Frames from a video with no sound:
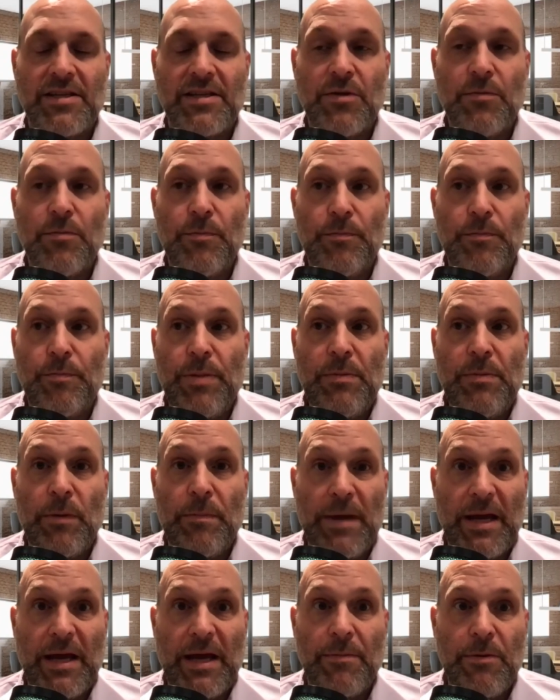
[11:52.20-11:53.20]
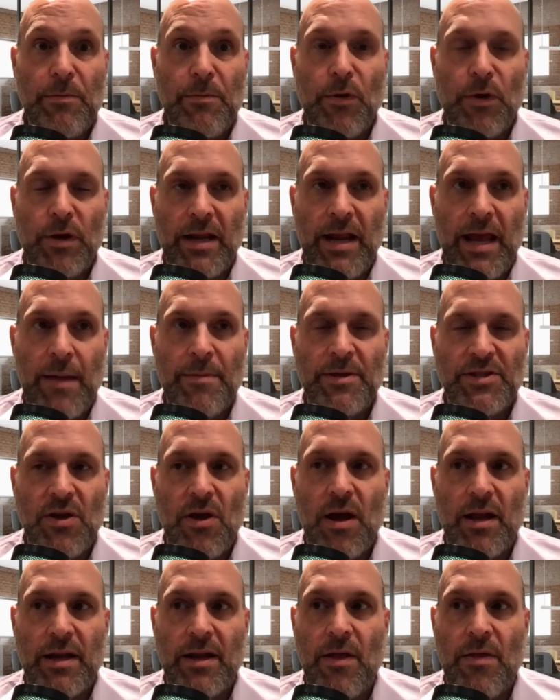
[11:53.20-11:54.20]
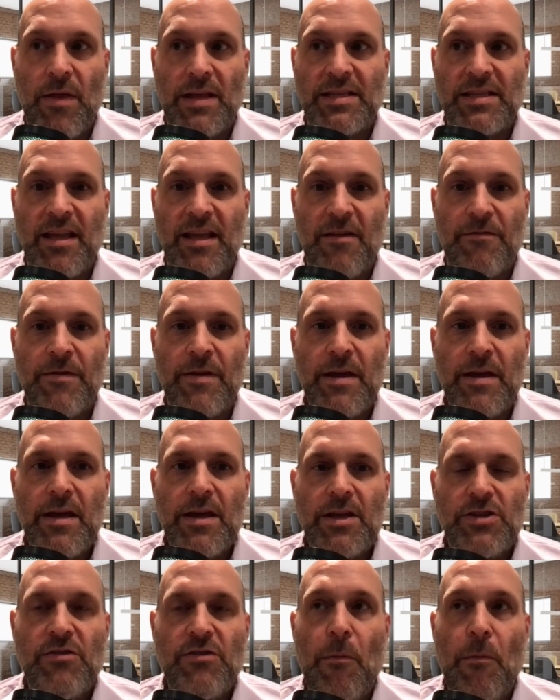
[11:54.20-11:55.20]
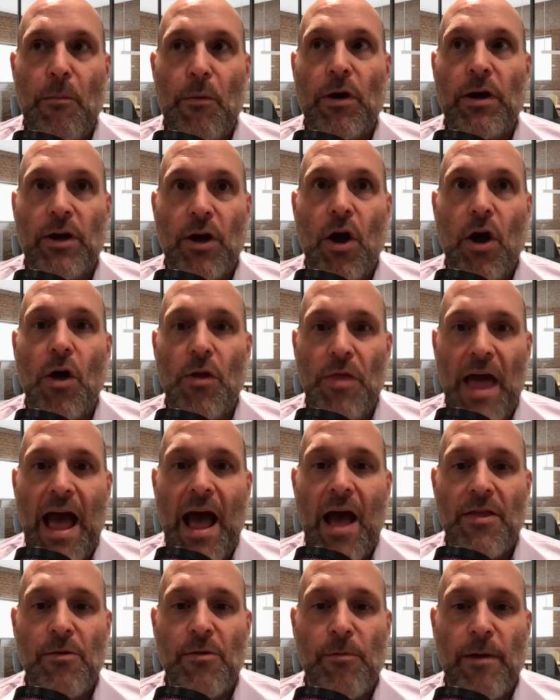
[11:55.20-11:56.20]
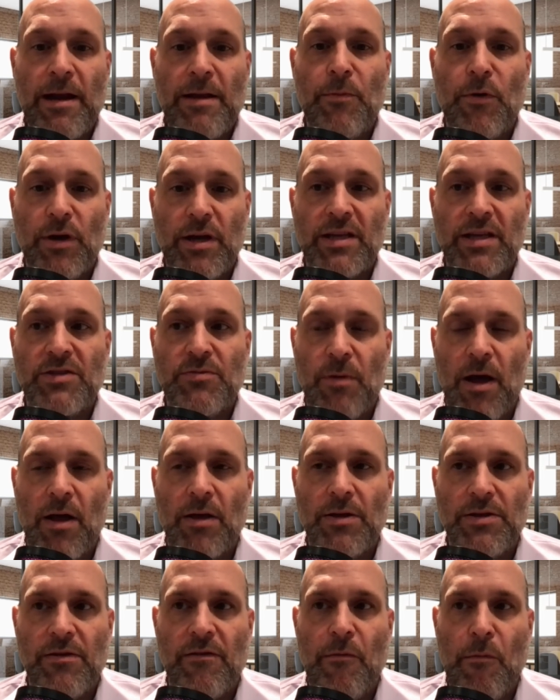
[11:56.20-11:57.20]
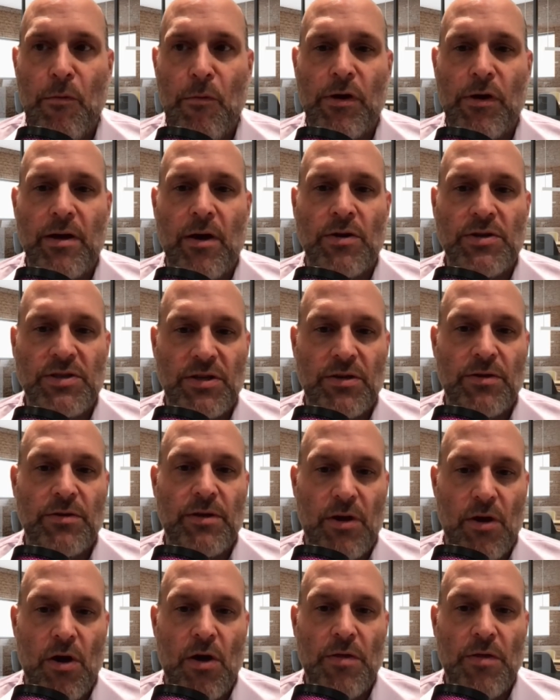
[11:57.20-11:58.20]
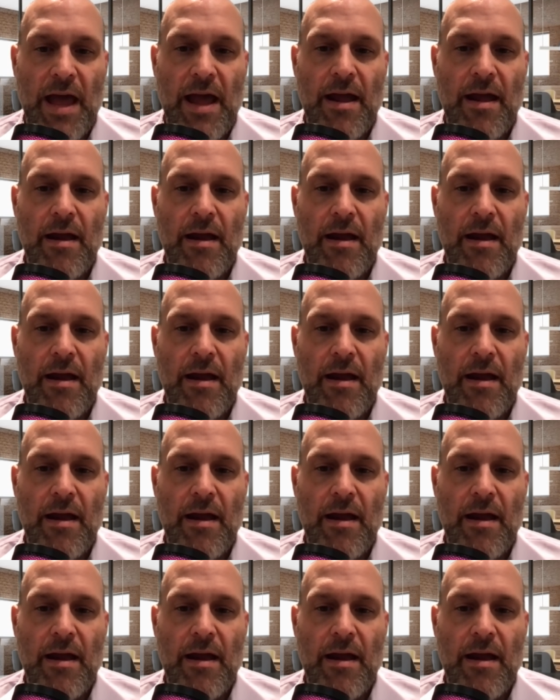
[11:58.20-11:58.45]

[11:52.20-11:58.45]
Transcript: So people can pick up your book at Amazon and all that stuff. Do you have a book called How to Write a Book as well? Do you have a book also called?